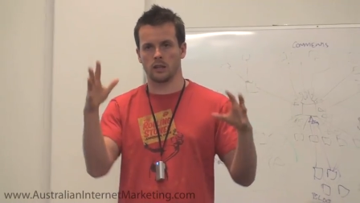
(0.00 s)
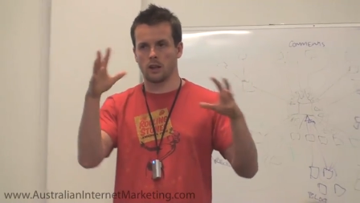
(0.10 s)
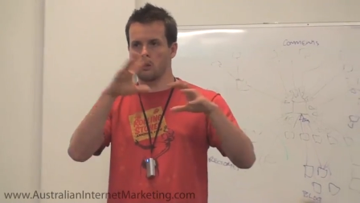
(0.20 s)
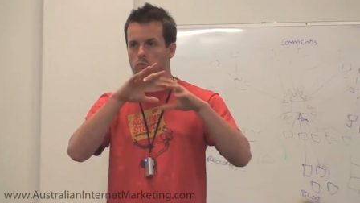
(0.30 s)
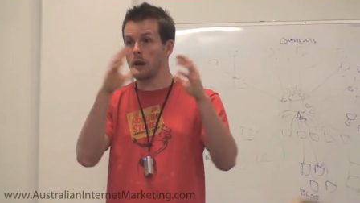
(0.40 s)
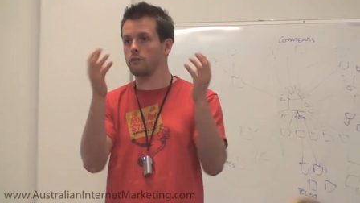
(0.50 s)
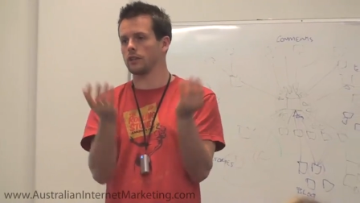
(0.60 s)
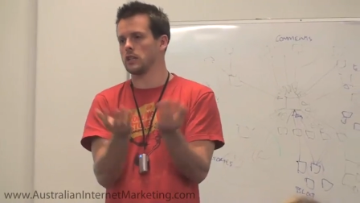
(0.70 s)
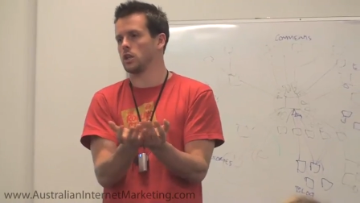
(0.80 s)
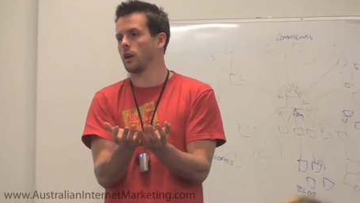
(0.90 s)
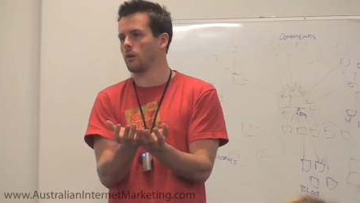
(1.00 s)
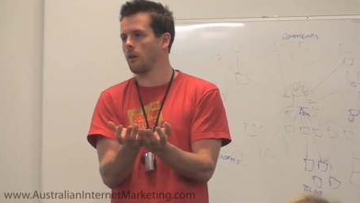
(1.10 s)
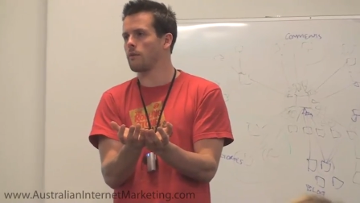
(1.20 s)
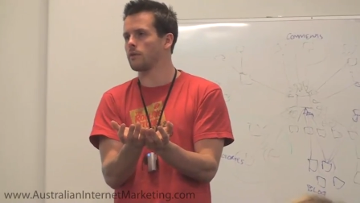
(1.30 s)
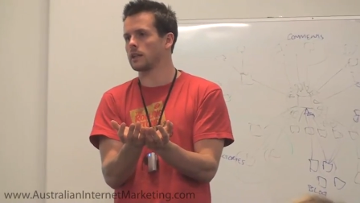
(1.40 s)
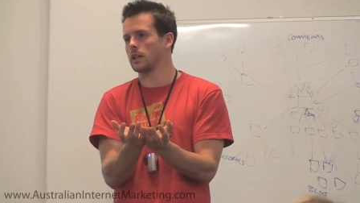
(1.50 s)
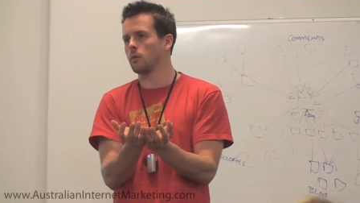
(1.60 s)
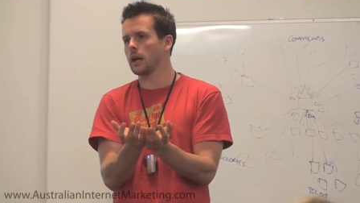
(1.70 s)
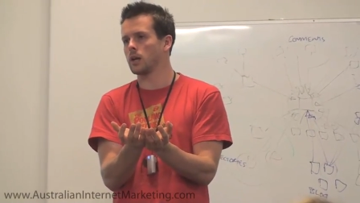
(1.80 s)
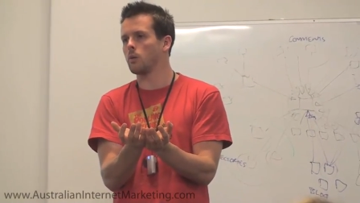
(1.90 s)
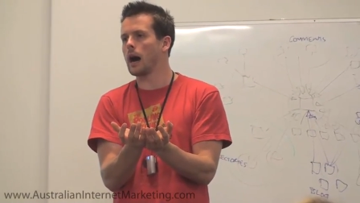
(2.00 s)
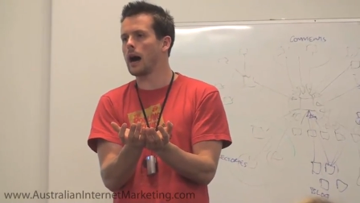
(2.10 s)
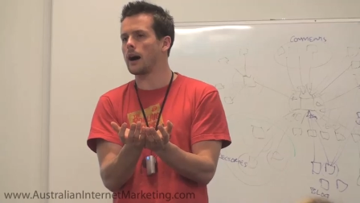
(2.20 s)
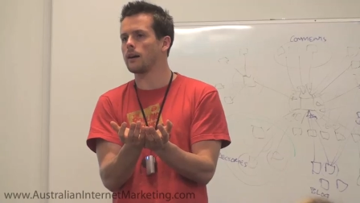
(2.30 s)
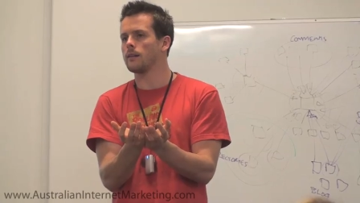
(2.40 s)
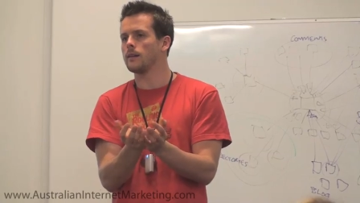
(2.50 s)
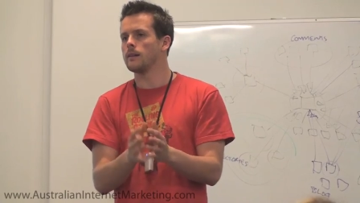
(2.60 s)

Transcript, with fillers: so they know roughly geographically where you are.